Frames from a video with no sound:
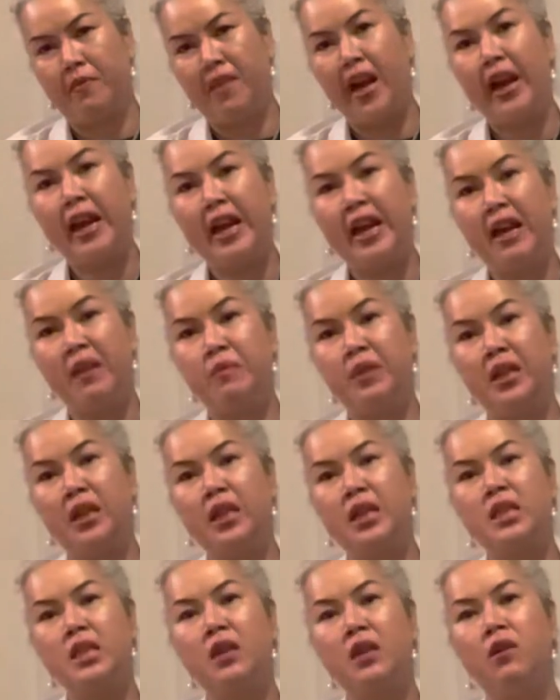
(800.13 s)
I have at
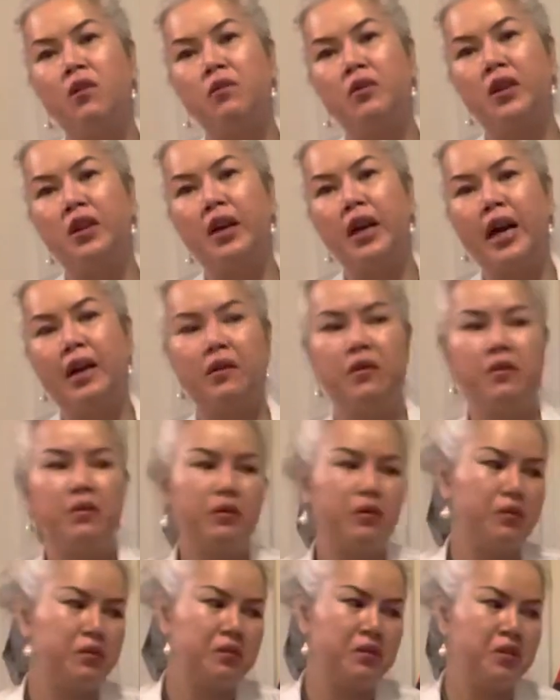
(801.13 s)
least over
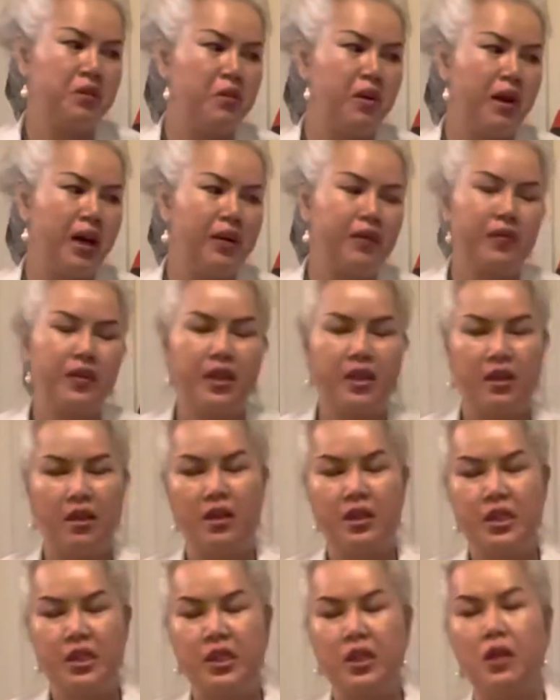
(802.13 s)
200
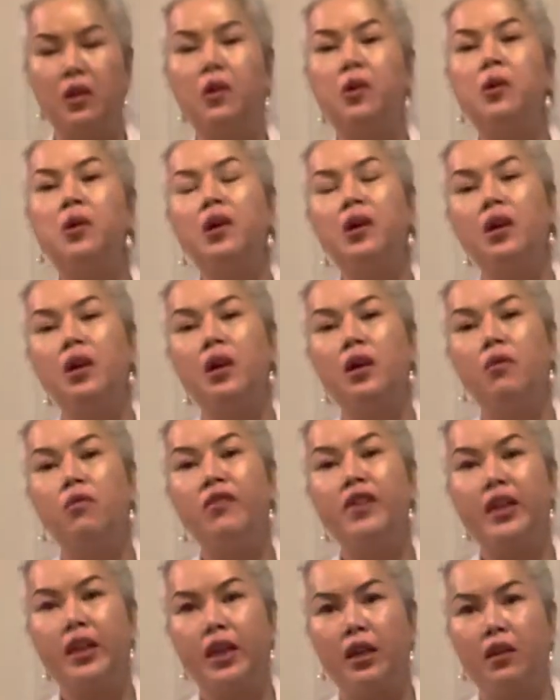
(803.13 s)
or so
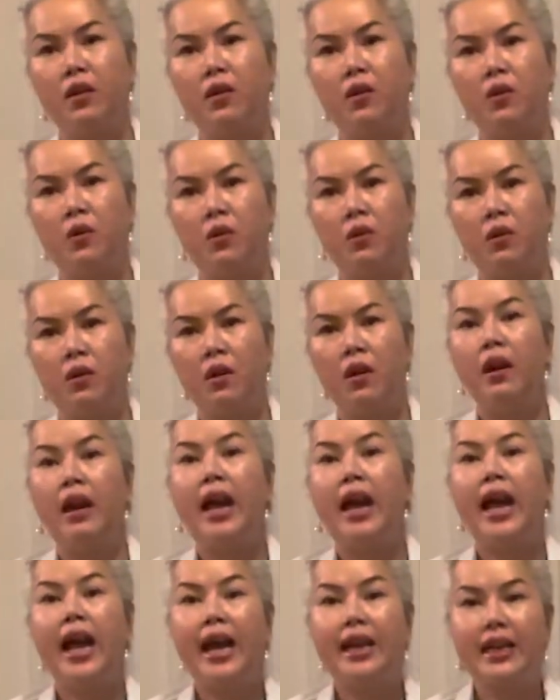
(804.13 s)
video,
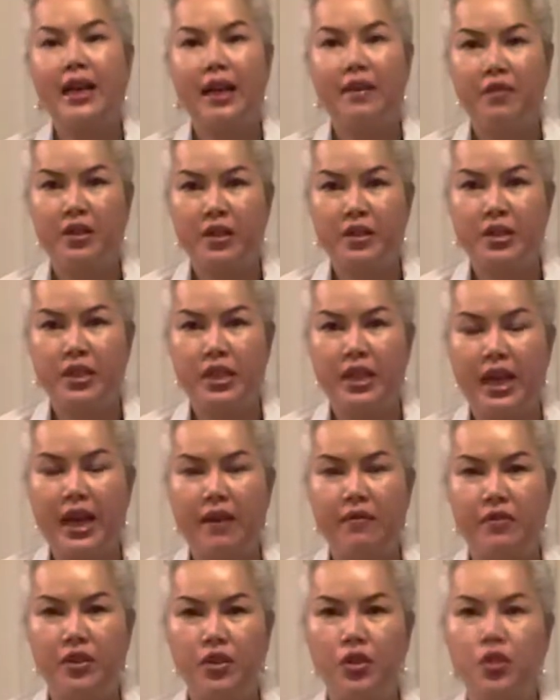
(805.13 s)
and I will share
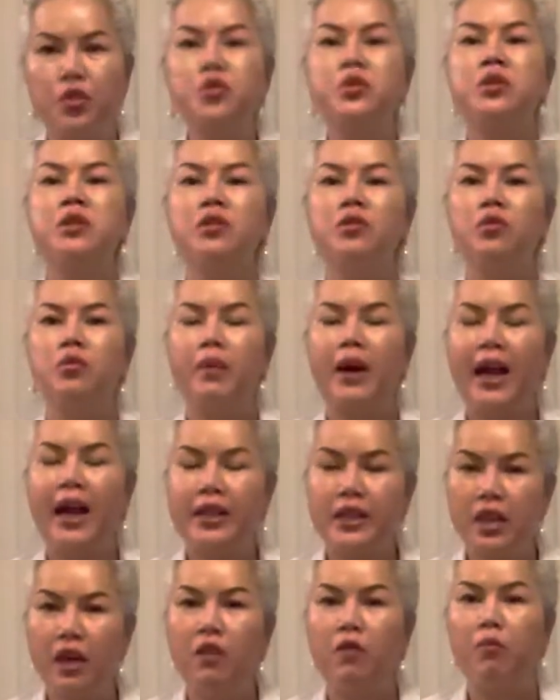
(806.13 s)
with YouTube. I
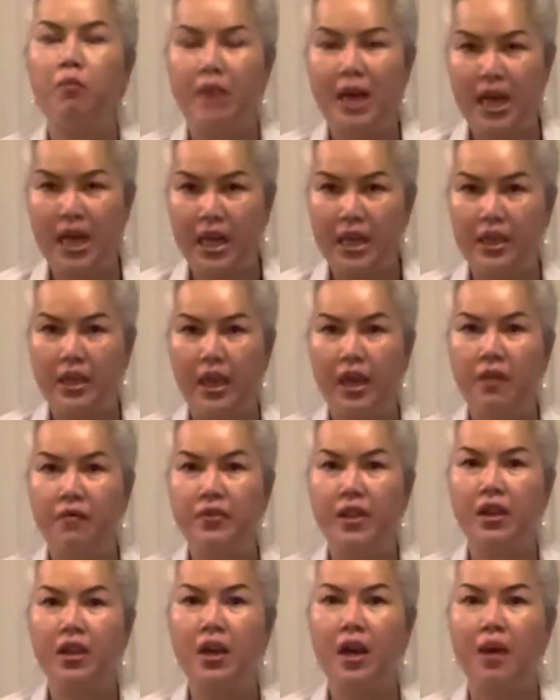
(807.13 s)
don't mind if
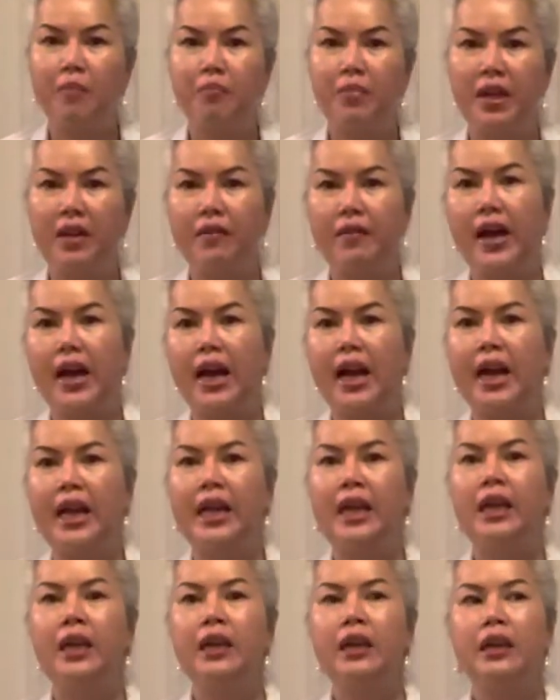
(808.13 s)
the
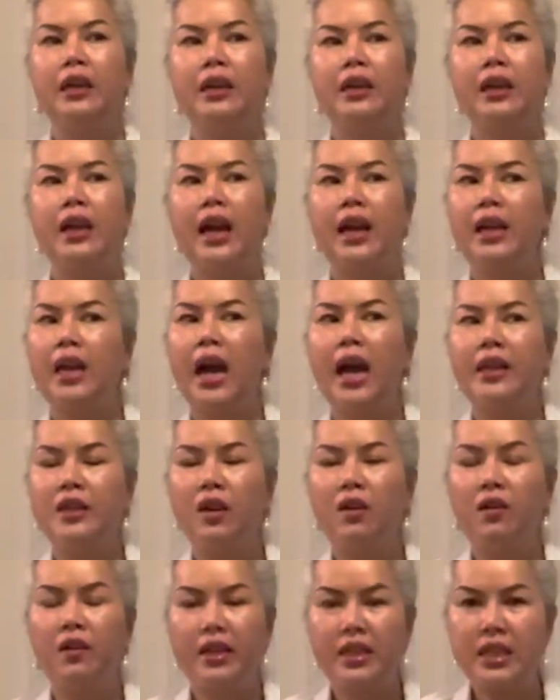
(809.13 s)
copyright that I
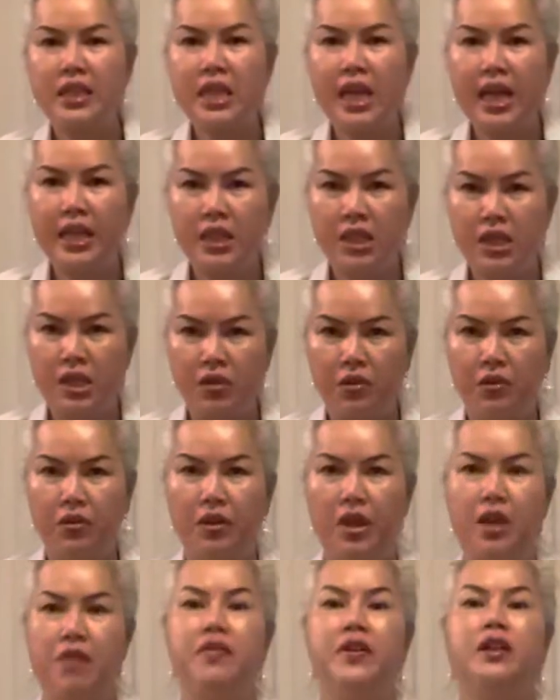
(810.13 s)
don't intend to,
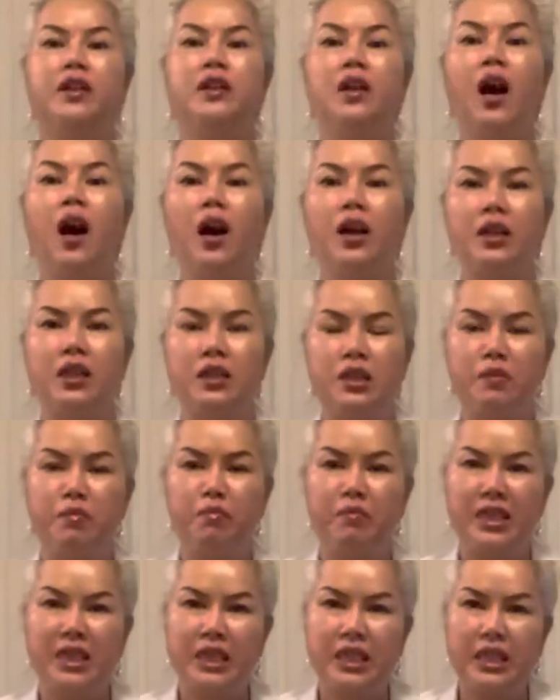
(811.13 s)
if an honest
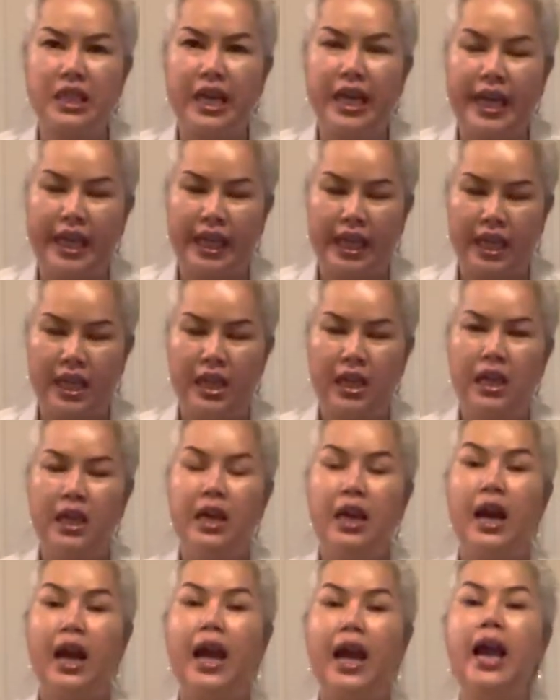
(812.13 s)
mistake,
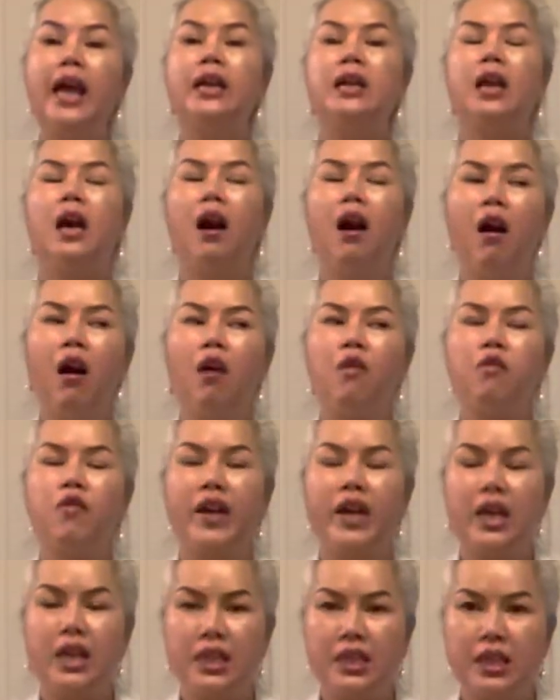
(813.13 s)
and
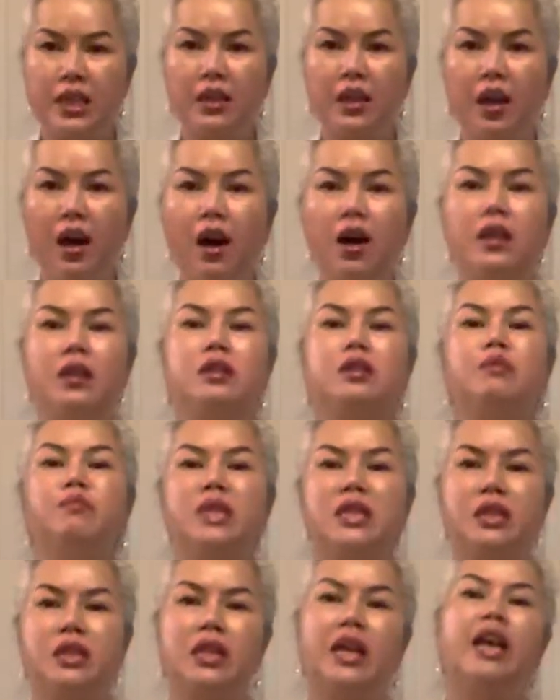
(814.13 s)
always is an honest
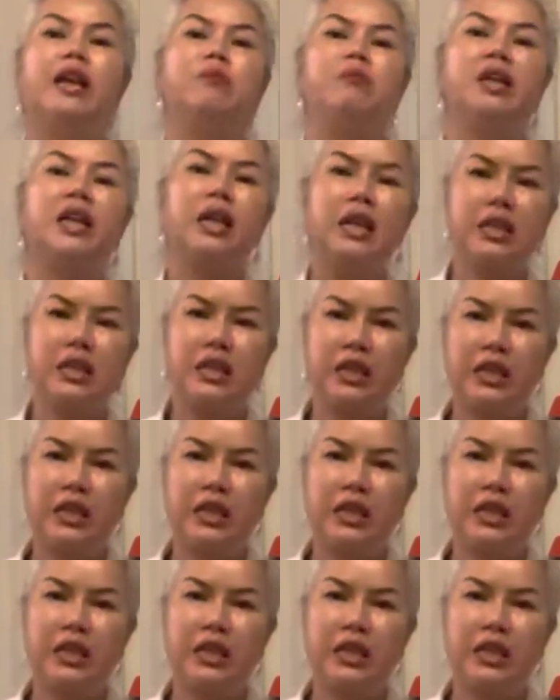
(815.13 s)
mistake, because